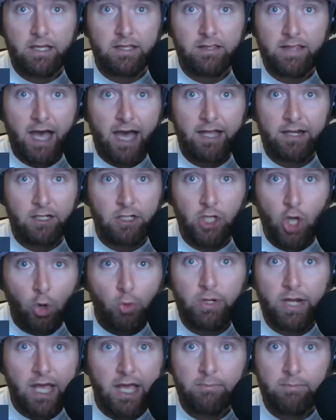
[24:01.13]
being that
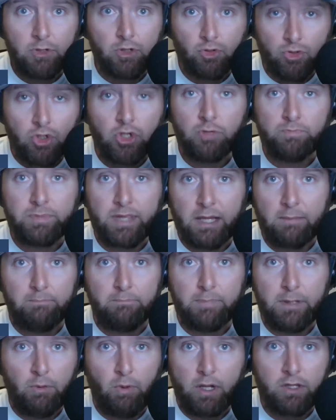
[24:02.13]
no-name group
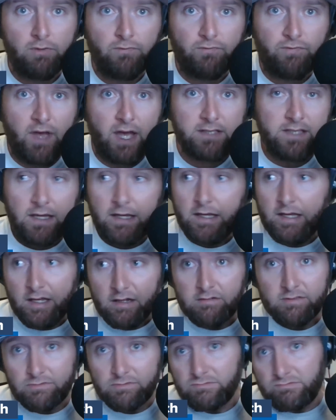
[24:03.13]
that BYU fans,
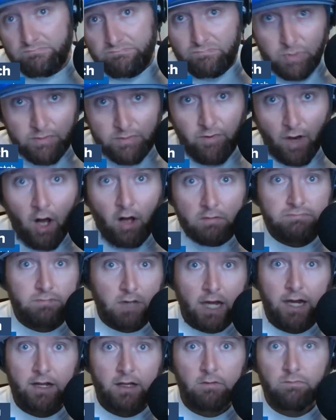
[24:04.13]
we've
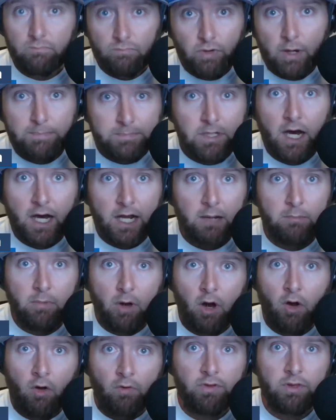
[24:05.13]
all kind of ripped
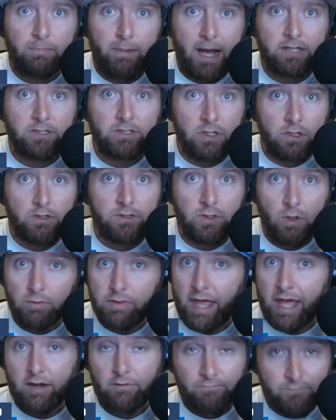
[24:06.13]
on them over the past year or
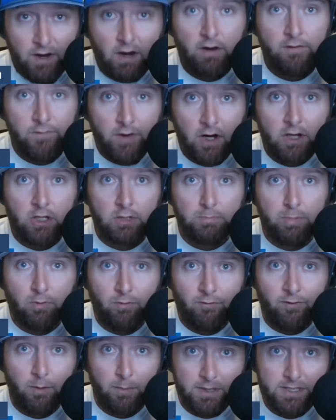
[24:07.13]
so, and they had a very, very
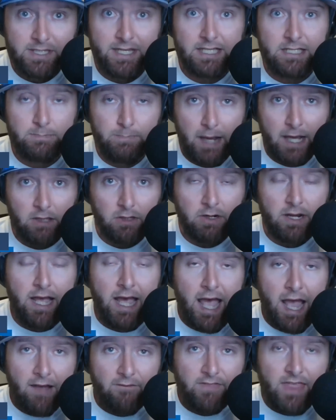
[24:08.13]
good performance against
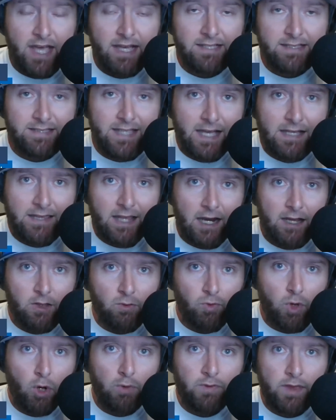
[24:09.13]
Baylor. If they can take
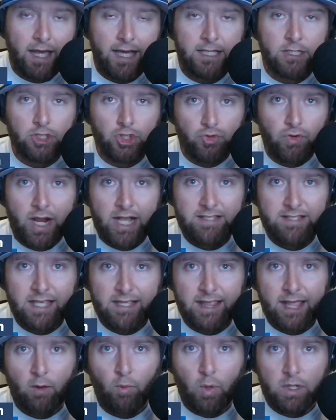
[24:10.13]
that on the road and they can
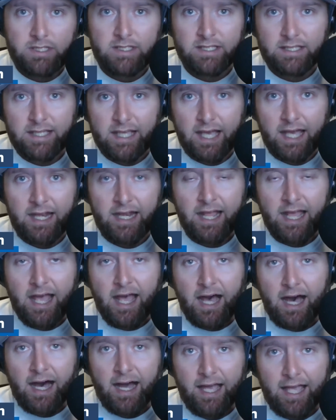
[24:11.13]
translate that once
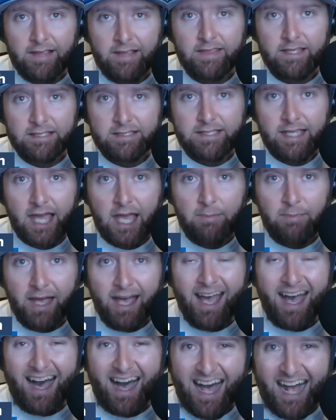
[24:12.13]
again in this
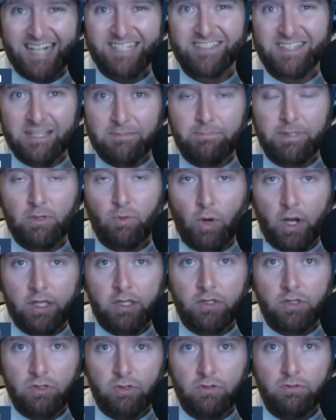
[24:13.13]
game, I actually think
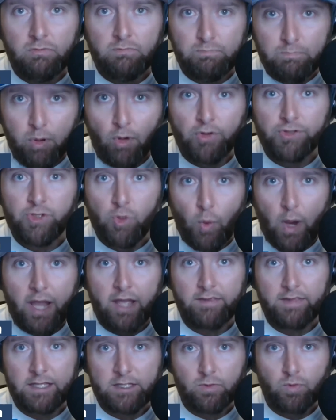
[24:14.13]
BYU pulls
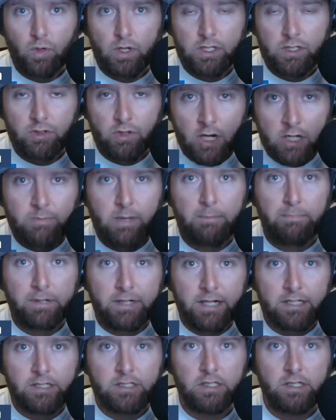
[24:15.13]
away in this one. So here's
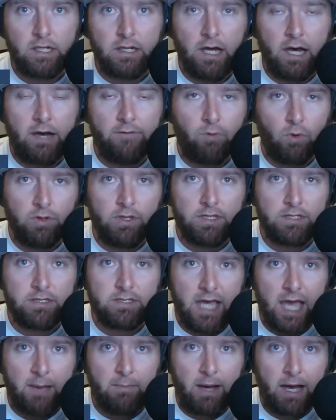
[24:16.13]
my prediction for
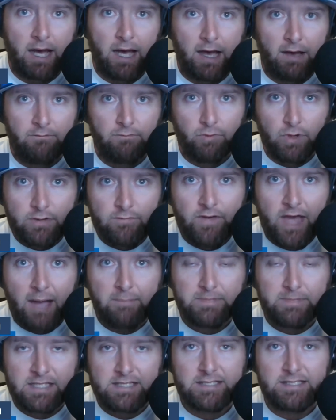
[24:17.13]
this game. I've
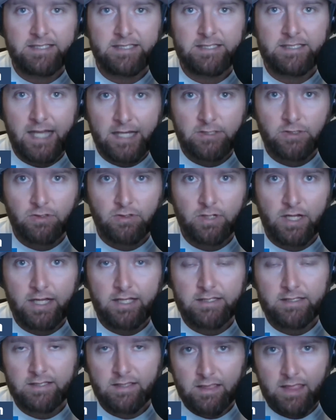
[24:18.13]
revamped it since
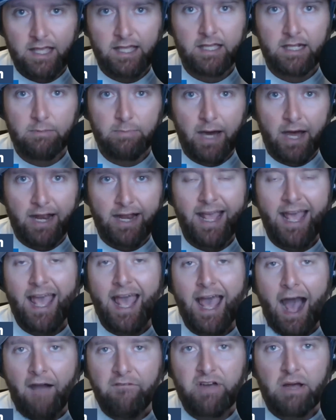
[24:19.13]
yesterday thinking about
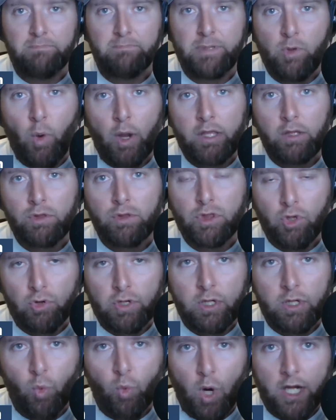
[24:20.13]
it. I've got BYU
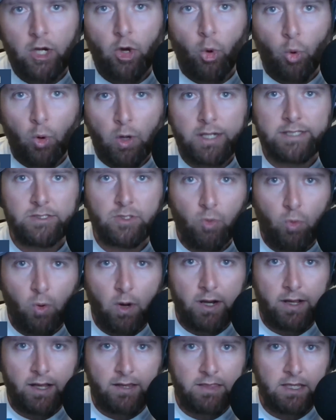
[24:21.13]
31, Oregon
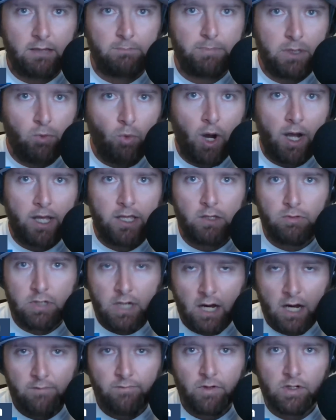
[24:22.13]
20. I think
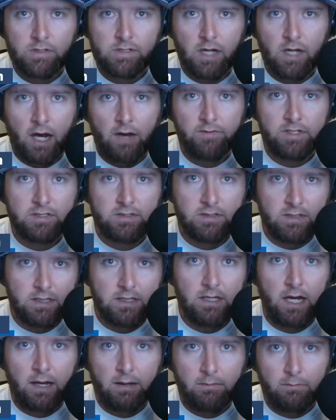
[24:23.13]
BYU covers,
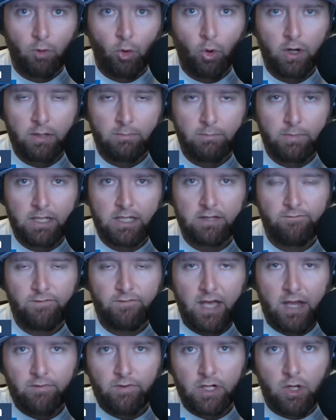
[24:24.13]
obviously, Oregon
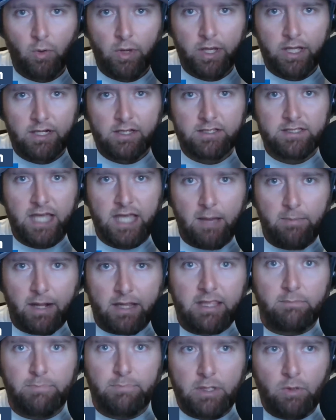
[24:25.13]
being the favorite going into this
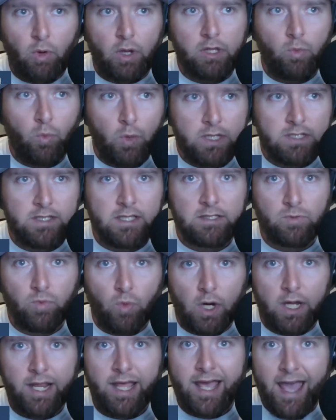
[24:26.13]
game, but I think BYU wins
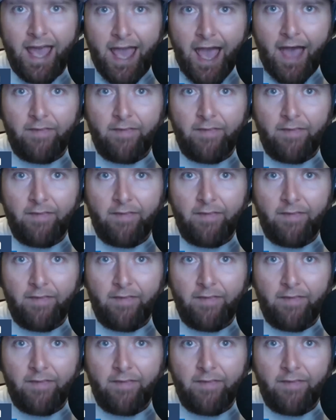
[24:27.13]
this one,